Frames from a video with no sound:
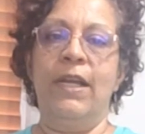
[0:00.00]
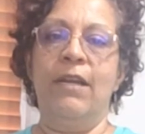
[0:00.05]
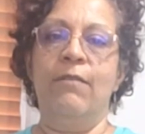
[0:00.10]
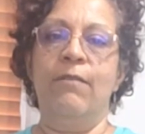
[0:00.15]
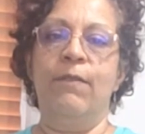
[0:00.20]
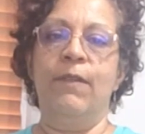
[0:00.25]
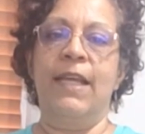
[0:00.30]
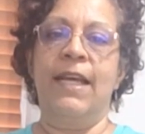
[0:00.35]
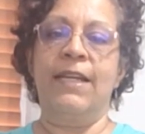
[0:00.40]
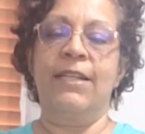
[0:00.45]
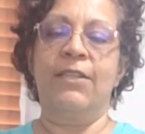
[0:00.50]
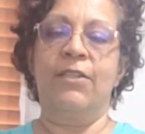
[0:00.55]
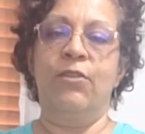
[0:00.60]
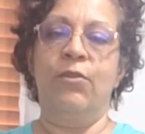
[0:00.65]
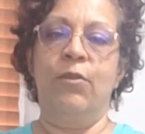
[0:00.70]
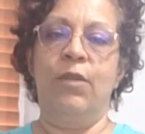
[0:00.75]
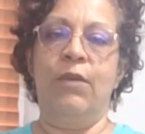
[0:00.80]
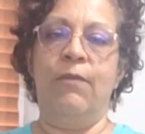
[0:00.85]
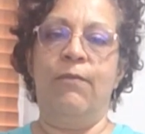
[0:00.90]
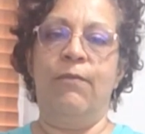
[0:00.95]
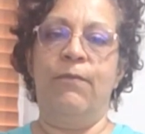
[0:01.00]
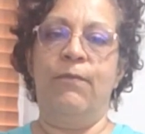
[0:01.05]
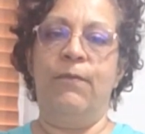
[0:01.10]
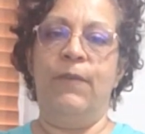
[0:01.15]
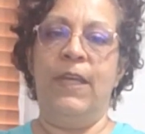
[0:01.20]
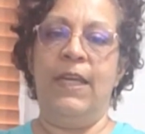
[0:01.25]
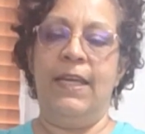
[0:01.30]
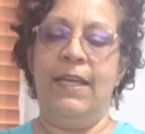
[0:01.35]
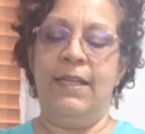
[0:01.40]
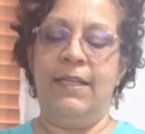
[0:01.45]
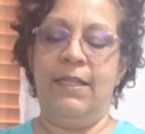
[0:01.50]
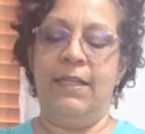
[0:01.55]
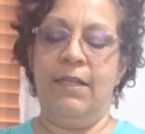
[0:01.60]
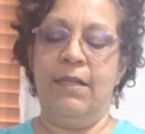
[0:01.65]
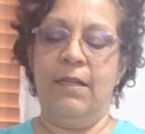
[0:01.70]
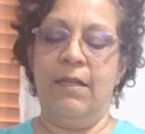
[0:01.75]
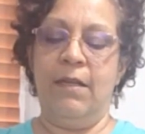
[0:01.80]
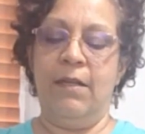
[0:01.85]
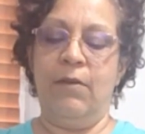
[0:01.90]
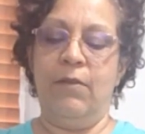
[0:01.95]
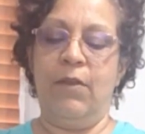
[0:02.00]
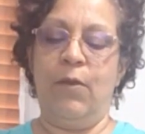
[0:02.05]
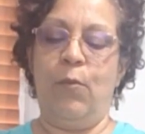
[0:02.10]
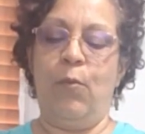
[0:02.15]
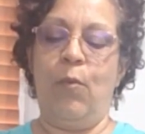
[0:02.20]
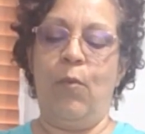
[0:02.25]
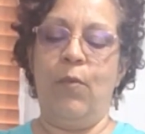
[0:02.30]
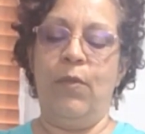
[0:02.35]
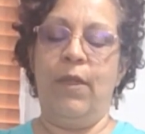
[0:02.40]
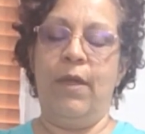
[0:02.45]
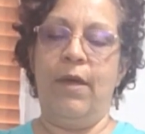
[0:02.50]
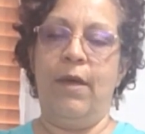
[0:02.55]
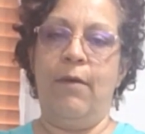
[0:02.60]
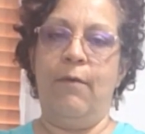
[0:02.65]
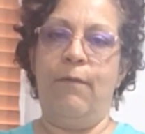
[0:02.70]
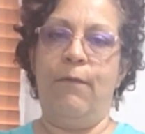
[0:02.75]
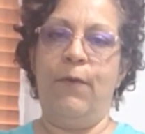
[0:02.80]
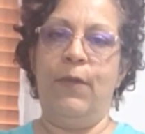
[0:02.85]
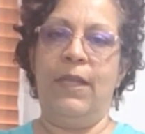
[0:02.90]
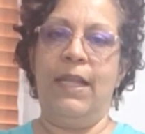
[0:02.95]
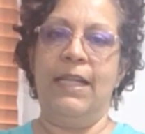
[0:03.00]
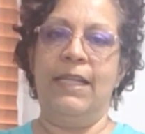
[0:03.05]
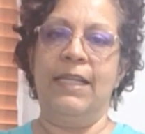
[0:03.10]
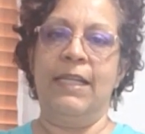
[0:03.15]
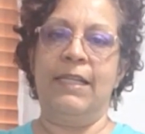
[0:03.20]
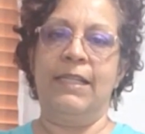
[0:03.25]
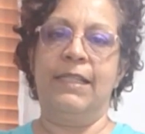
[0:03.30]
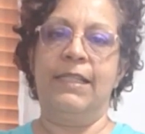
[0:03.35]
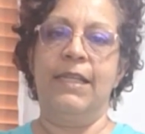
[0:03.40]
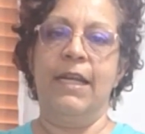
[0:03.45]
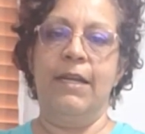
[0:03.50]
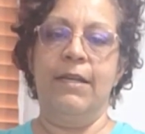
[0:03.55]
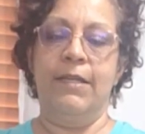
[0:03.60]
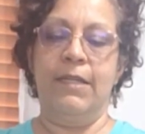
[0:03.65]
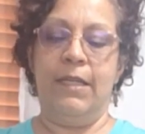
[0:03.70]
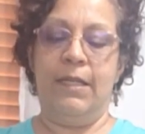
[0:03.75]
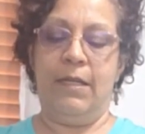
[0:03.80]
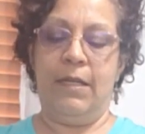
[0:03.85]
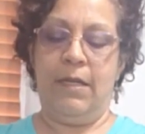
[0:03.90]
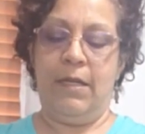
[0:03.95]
and flex through the feet, the foot that's extended.